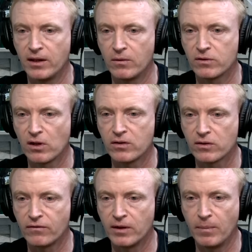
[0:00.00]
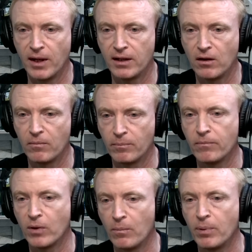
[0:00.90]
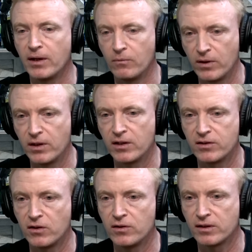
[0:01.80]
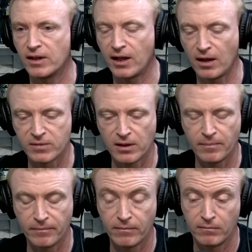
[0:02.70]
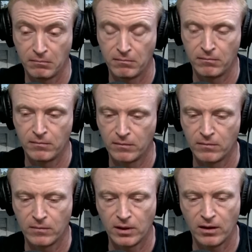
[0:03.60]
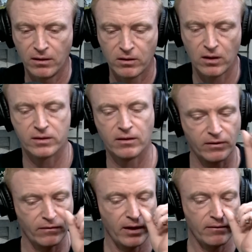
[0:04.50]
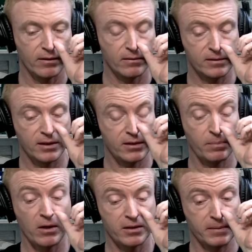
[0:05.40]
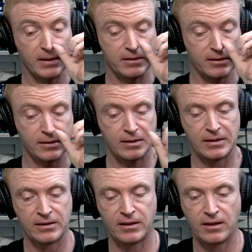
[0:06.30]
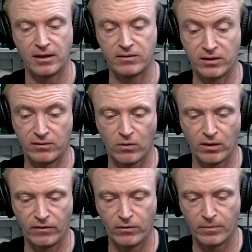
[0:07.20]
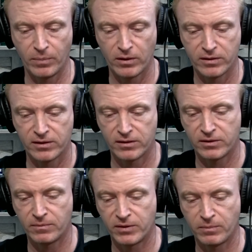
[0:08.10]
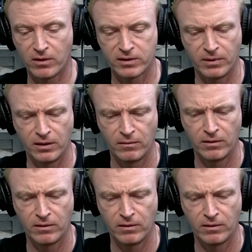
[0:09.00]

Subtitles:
that it was so soft in betting, got well beaten with an excuse, and then comes up, close enough to favourite. It surprised me just to see that. Actually, quite a few of the prices just surprised me.